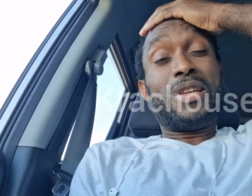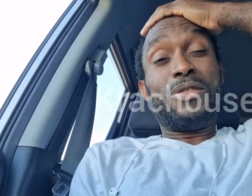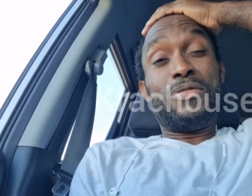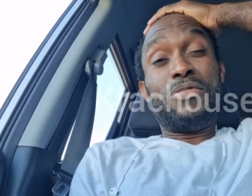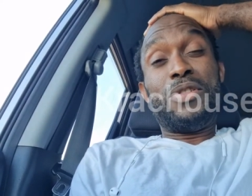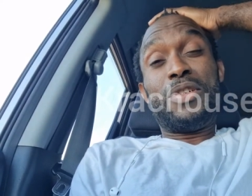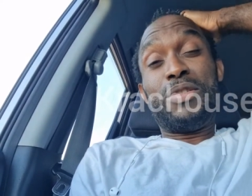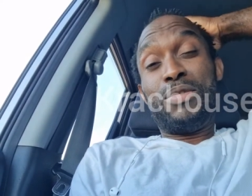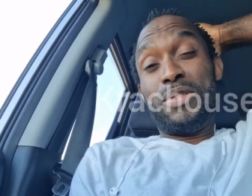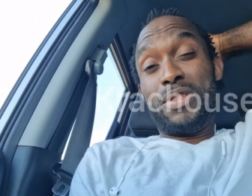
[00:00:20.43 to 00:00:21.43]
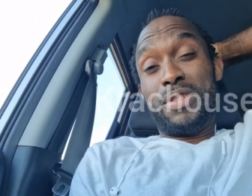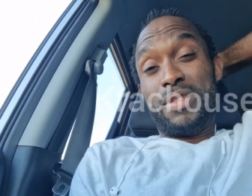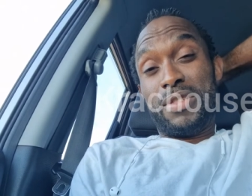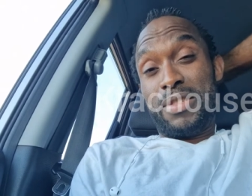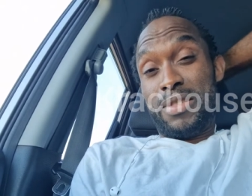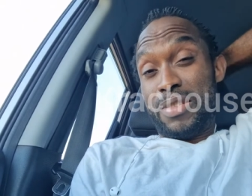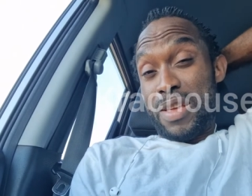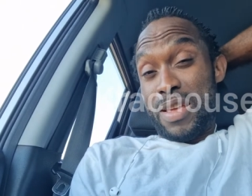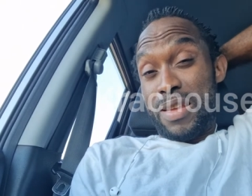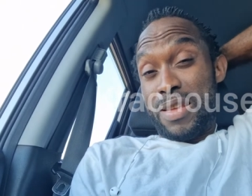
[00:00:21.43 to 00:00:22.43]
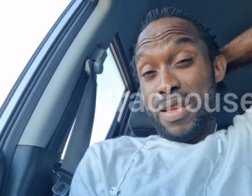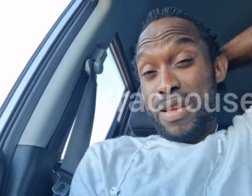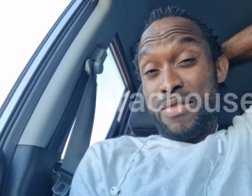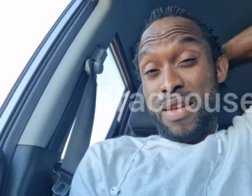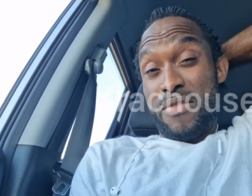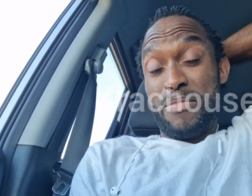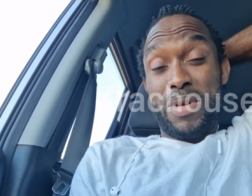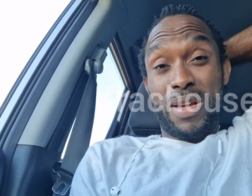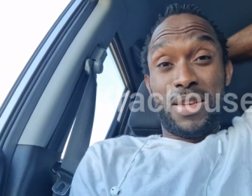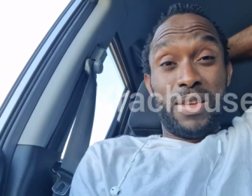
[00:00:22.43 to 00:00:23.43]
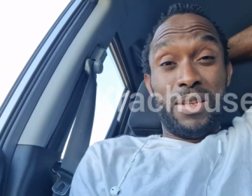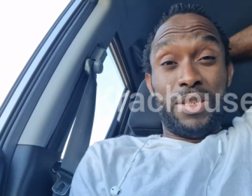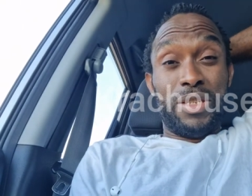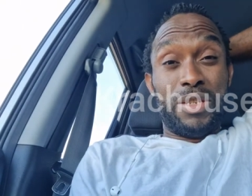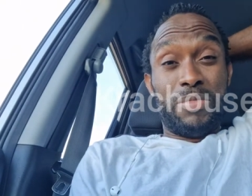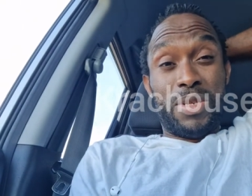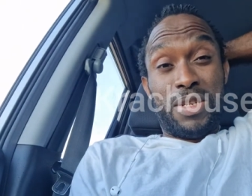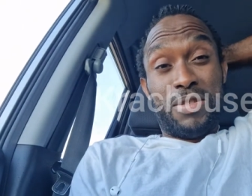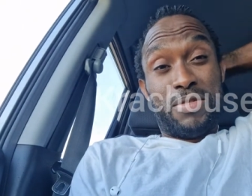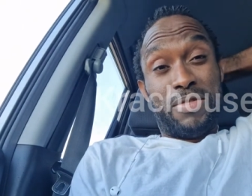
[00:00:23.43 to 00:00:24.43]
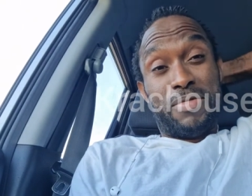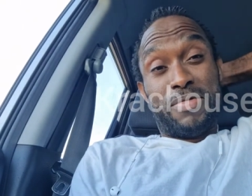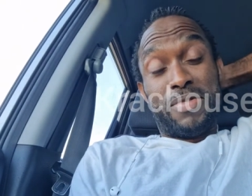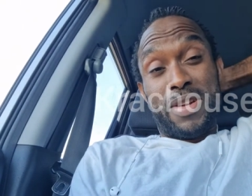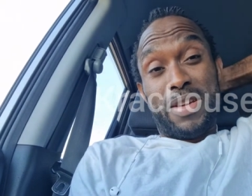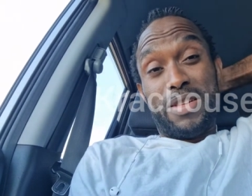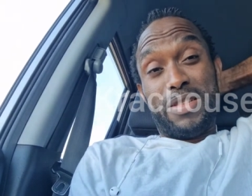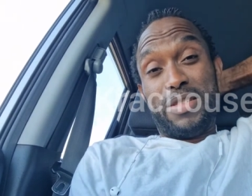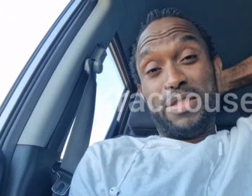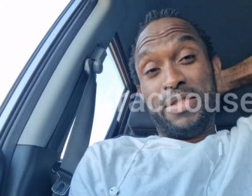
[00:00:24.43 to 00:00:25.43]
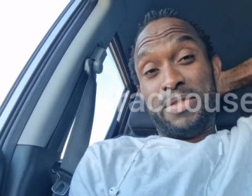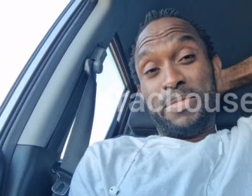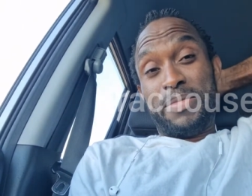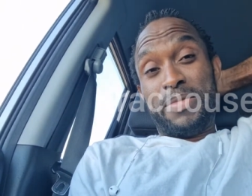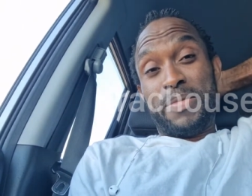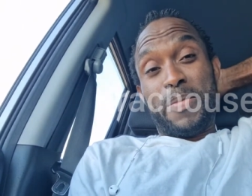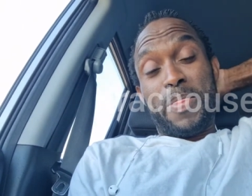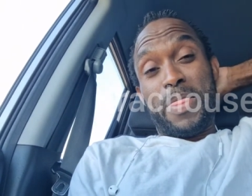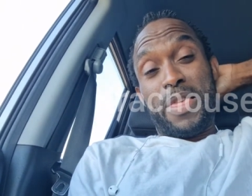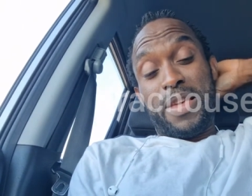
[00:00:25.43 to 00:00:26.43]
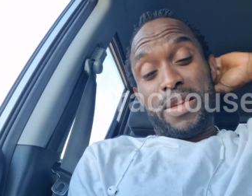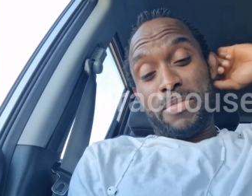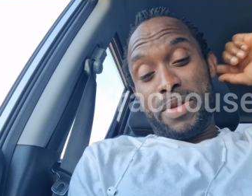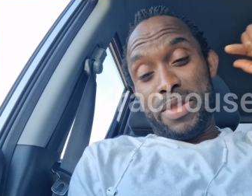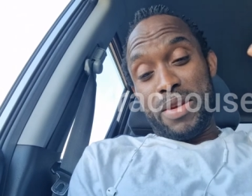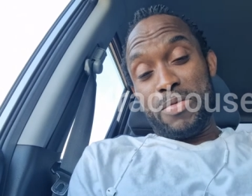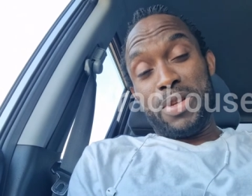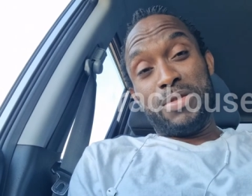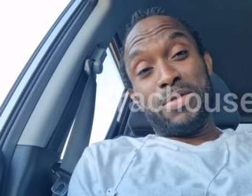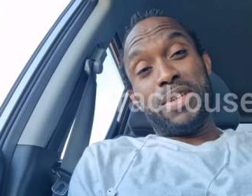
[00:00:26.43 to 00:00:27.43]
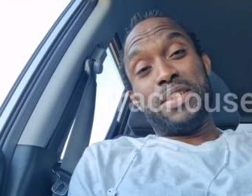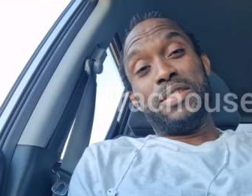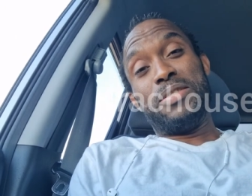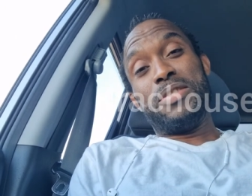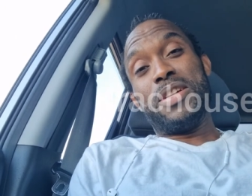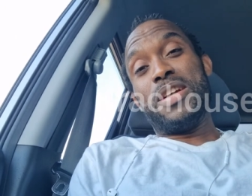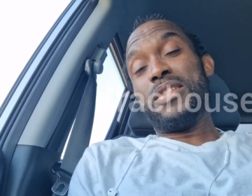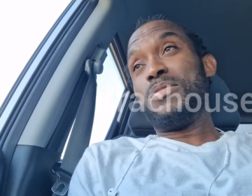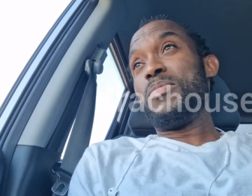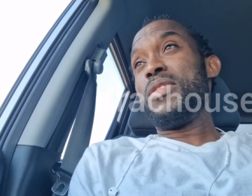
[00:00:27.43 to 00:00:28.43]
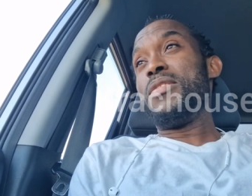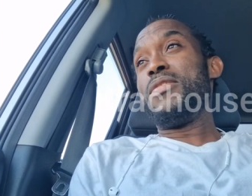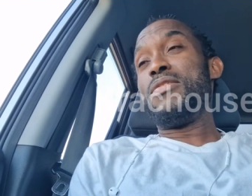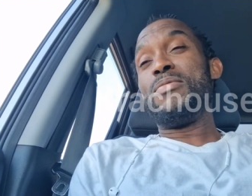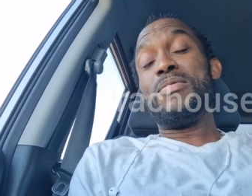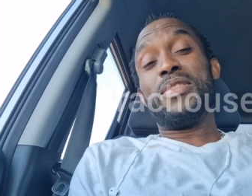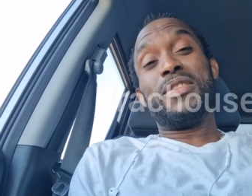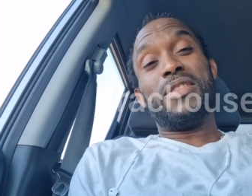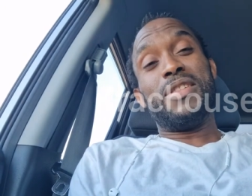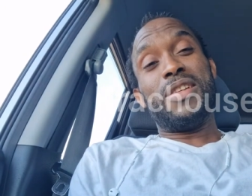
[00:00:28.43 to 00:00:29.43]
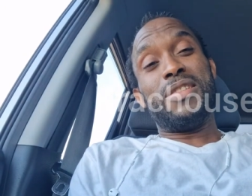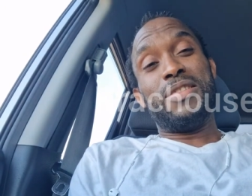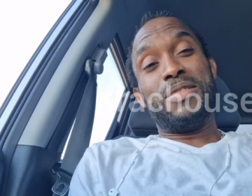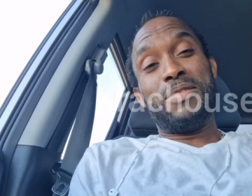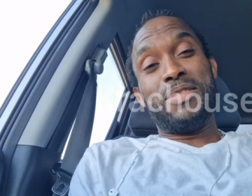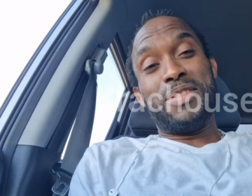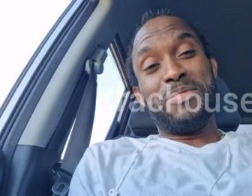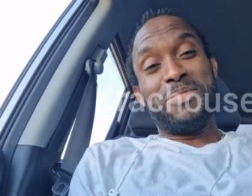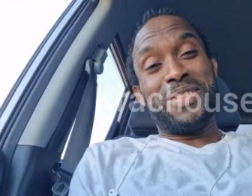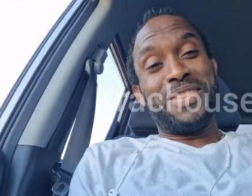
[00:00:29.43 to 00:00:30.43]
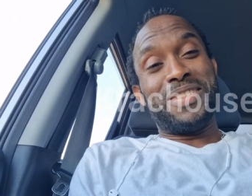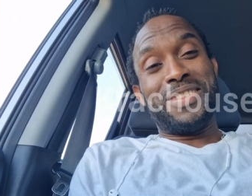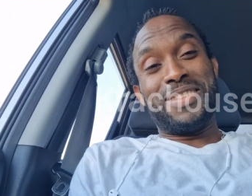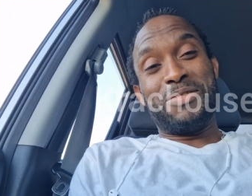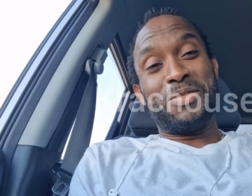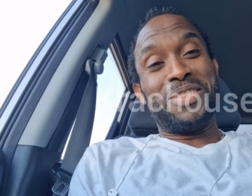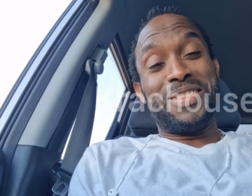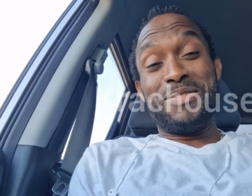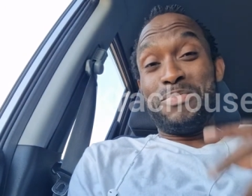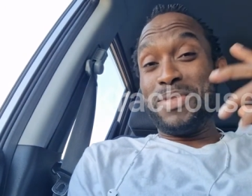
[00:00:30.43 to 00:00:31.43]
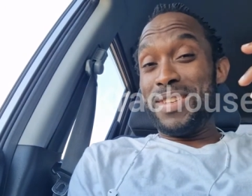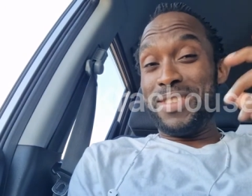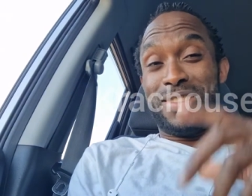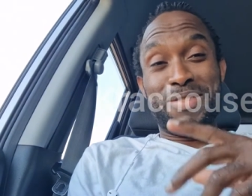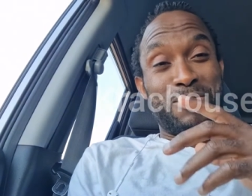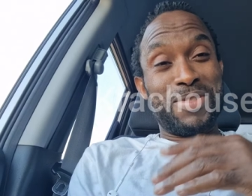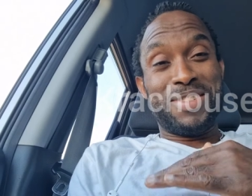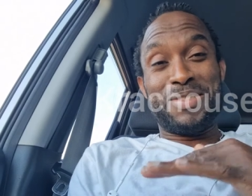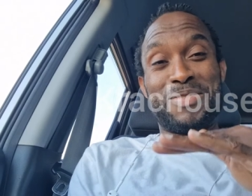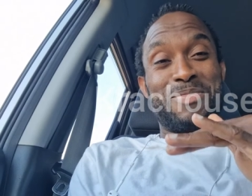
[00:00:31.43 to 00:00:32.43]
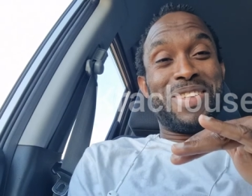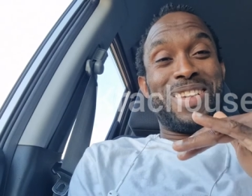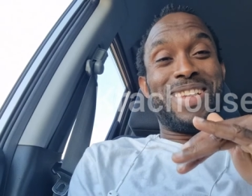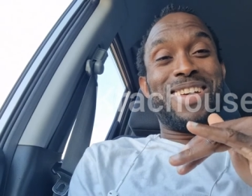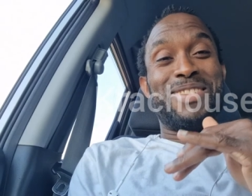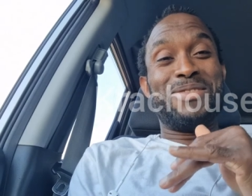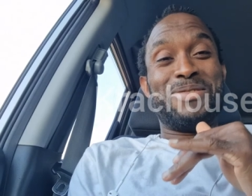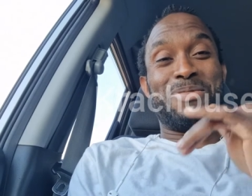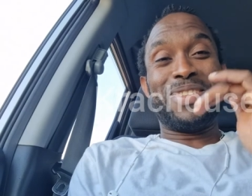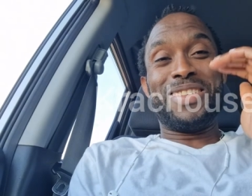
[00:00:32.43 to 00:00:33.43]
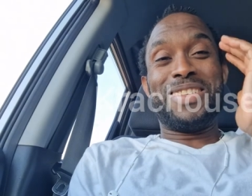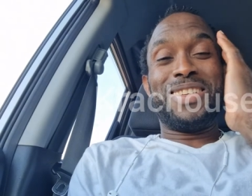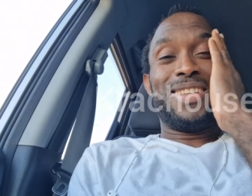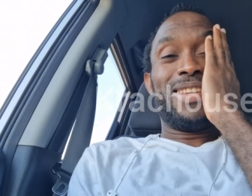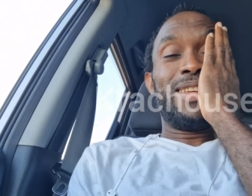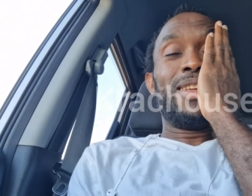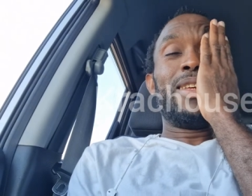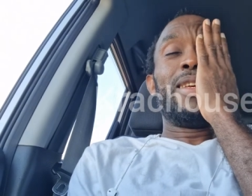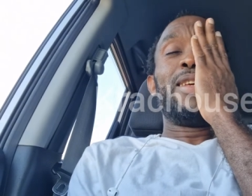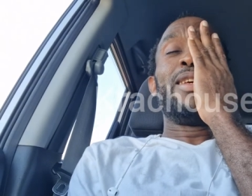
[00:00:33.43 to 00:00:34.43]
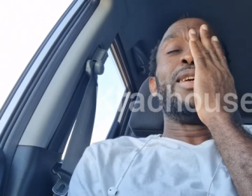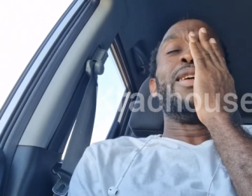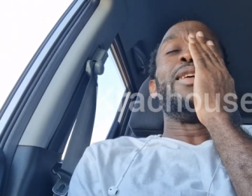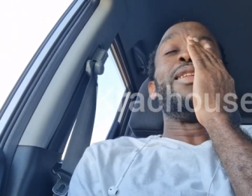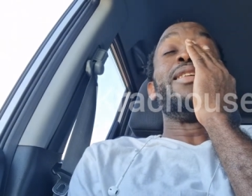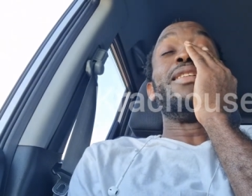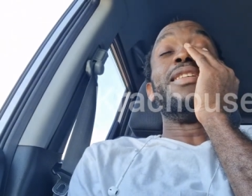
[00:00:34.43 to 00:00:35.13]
kind of drowsy since I arrived back in Germany on Friday. Yeah, man. I went to Nigeria. I spent three weeks in Nigeria, man. It was the best three weeks of my life, man. And, uh,